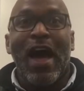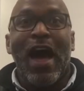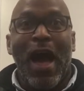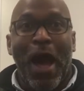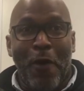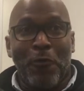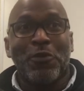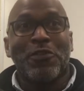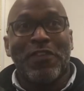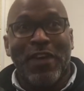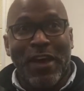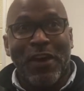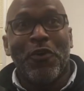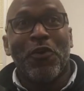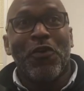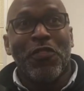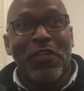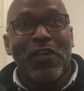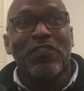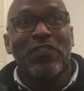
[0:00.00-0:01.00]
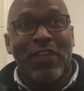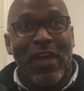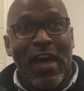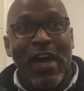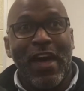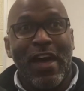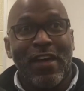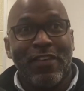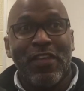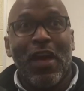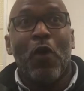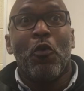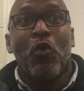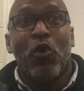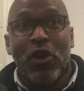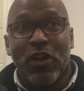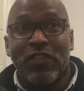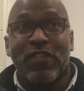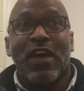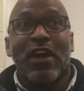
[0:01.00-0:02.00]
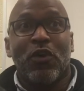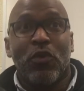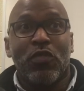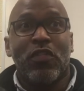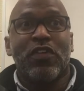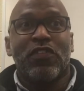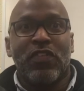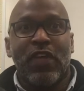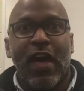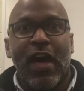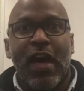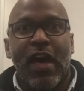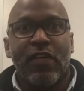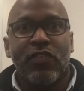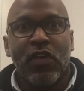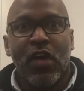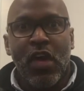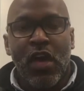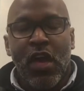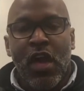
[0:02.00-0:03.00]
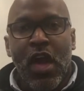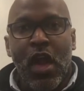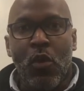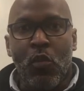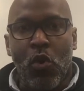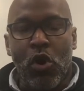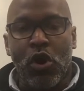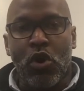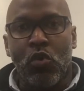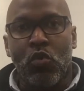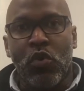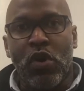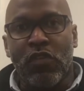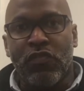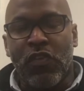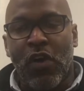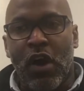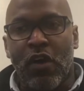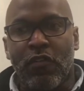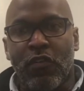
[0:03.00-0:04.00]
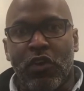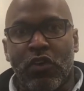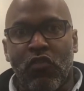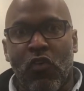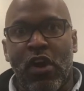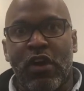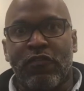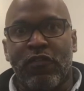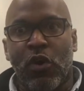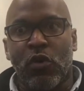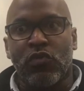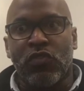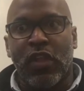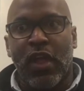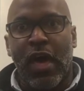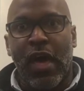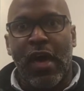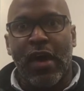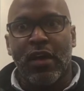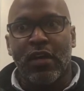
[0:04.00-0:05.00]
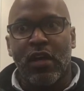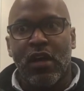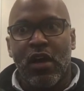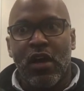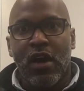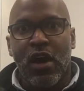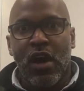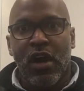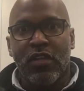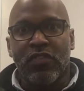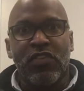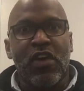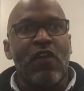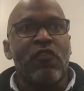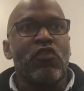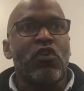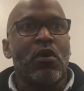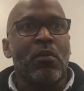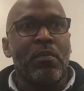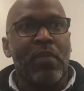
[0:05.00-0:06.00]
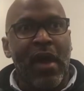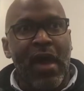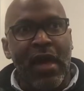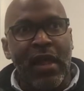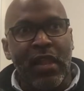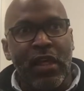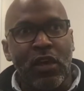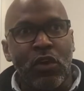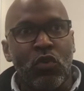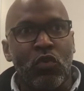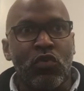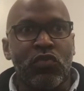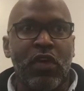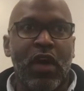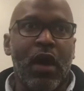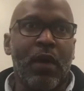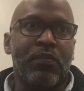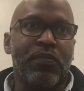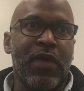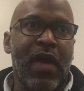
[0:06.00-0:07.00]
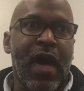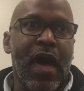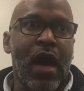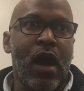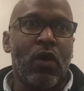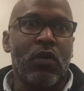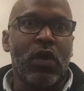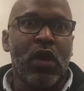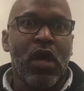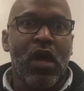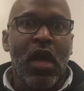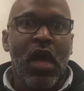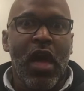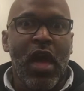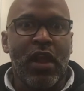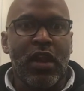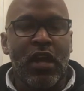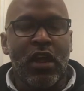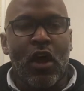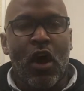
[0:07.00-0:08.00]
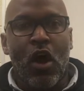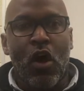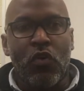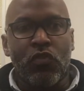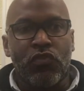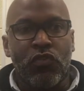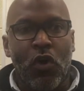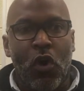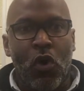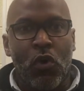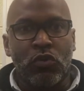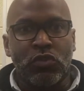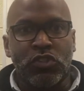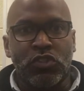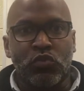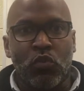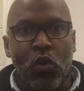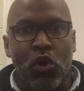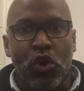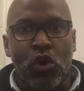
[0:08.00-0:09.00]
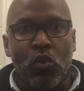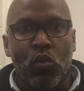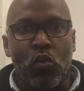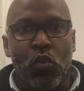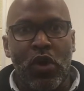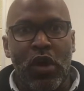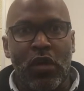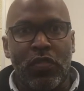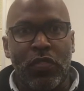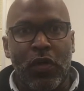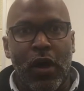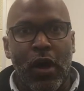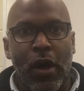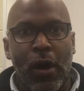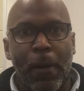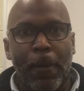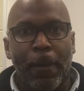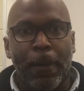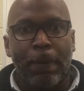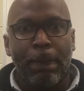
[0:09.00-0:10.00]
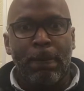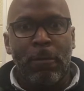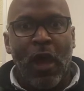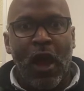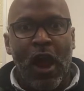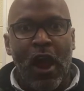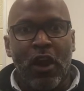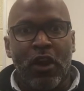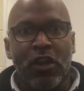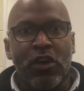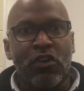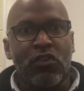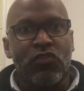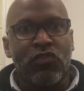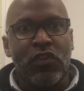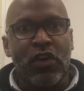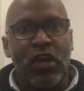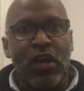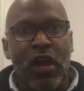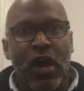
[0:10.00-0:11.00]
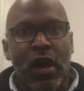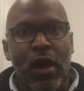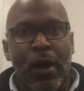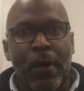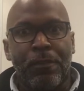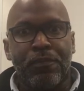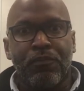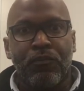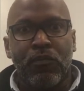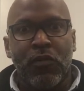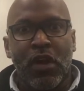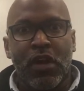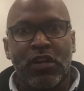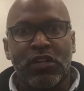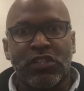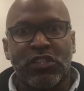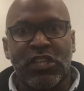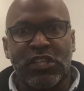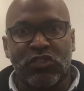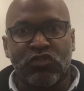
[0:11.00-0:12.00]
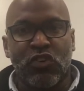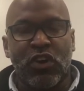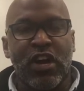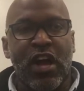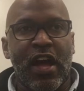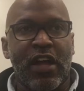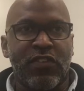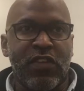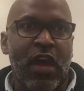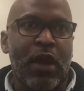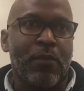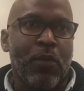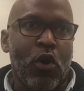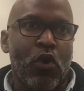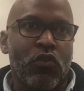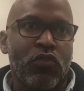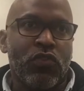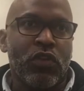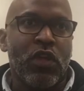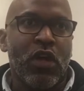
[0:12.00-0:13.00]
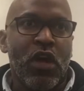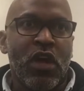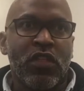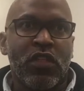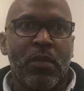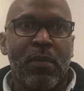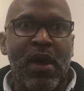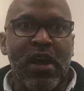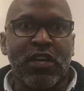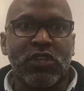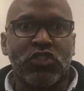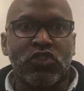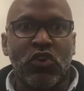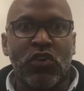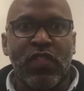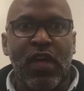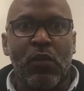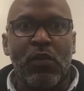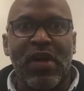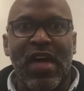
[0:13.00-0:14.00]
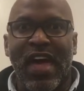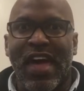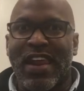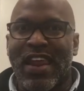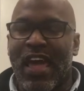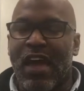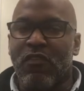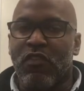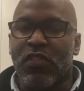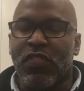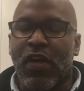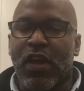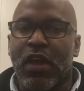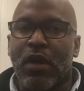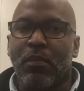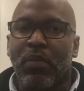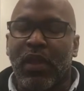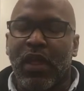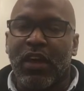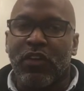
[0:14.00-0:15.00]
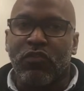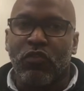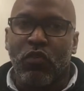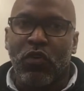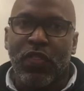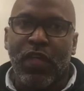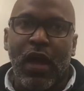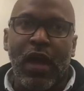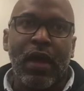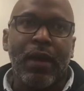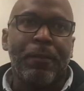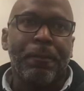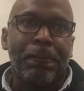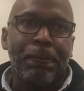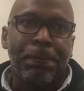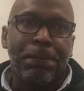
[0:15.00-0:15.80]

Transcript: I would take on this task. I want to take on this task, and working with great folks like Xavier Bailey, who's helped out, and then also just working with our literacy district contact person to making sure that we had everything in place for that.